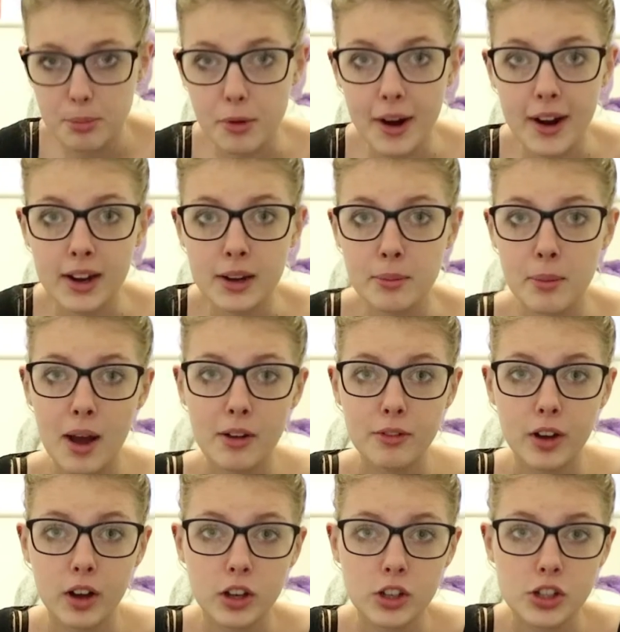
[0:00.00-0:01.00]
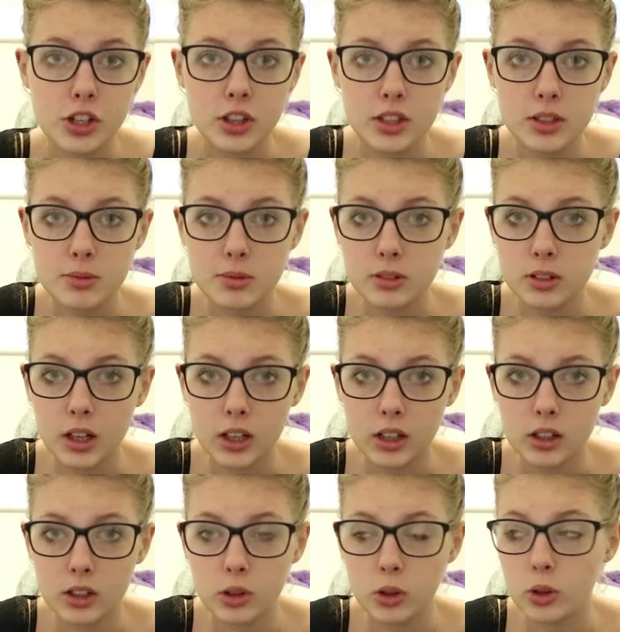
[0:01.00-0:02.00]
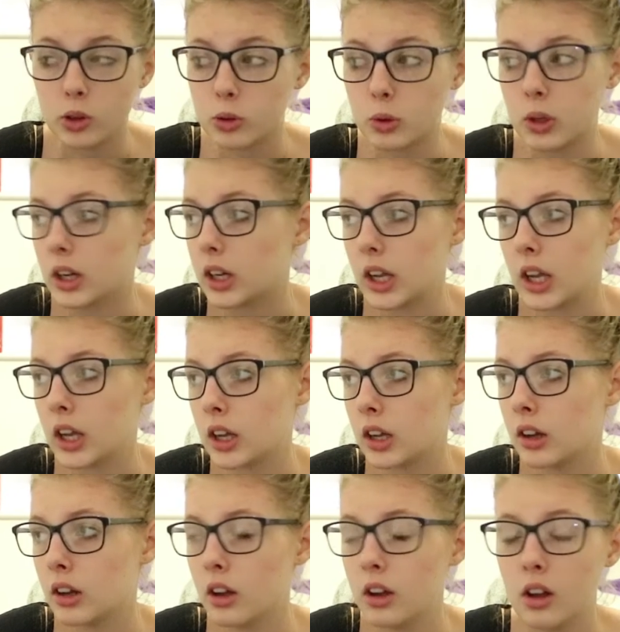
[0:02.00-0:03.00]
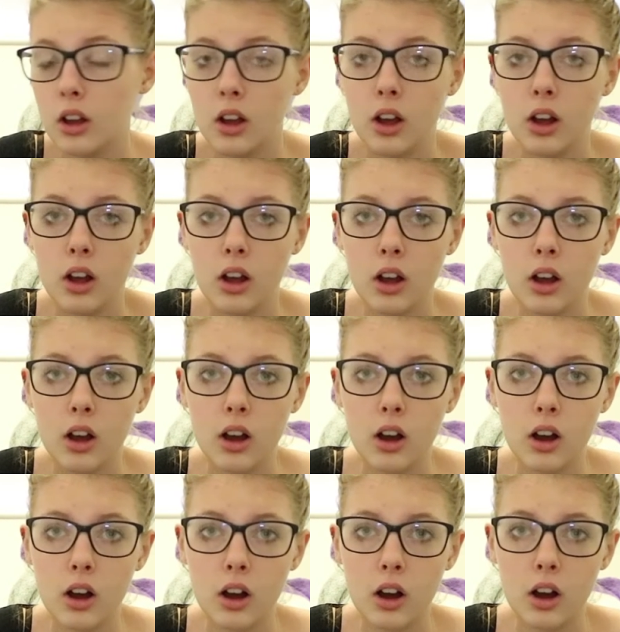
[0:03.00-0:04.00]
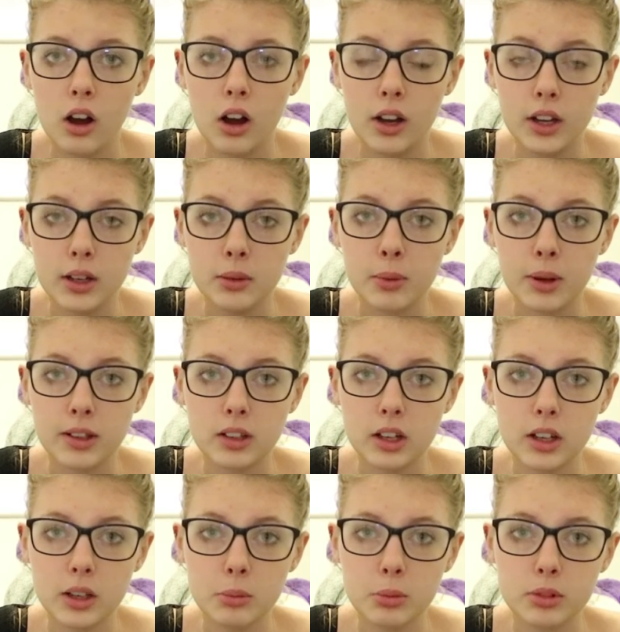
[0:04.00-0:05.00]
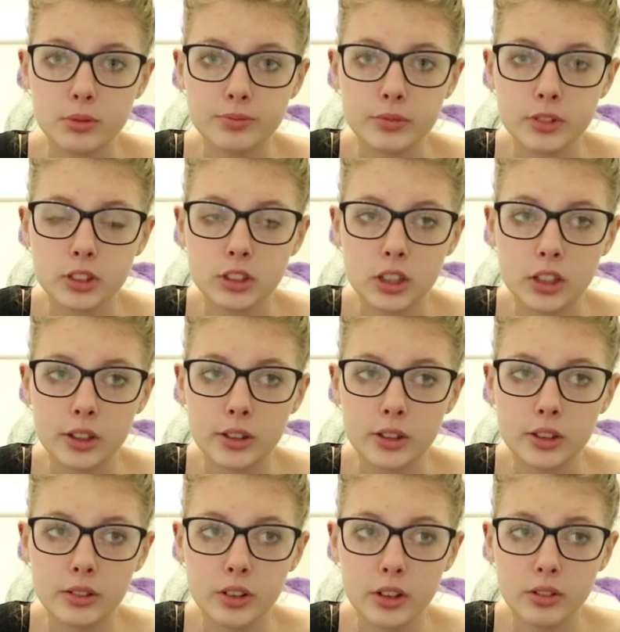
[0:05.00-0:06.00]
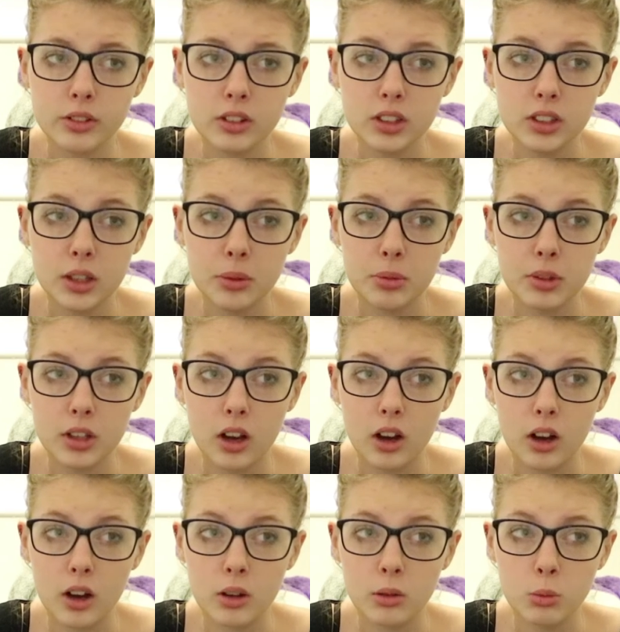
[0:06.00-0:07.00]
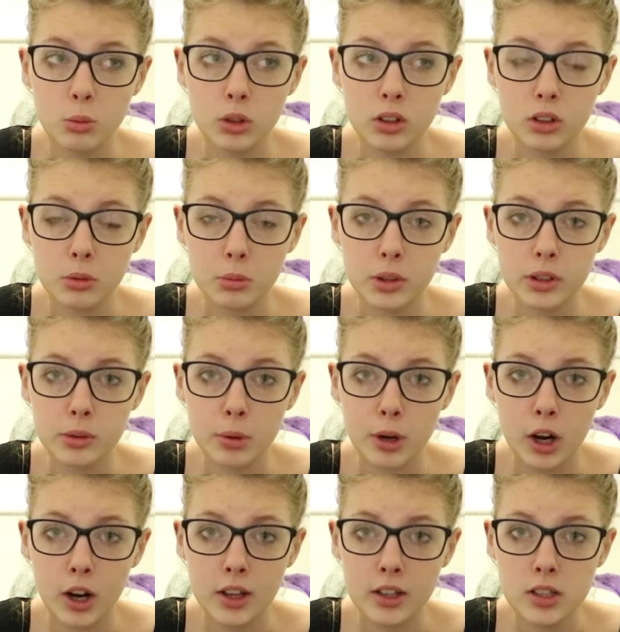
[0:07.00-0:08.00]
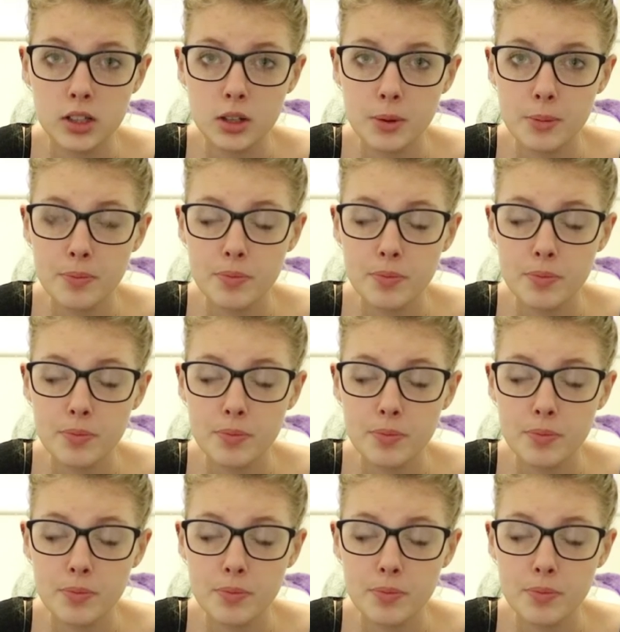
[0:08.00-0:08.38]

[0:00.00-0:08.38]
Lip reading: Brain malfunction this morning, not working. I need my sleep. So if I fall asleep in the car, I would not be surprised.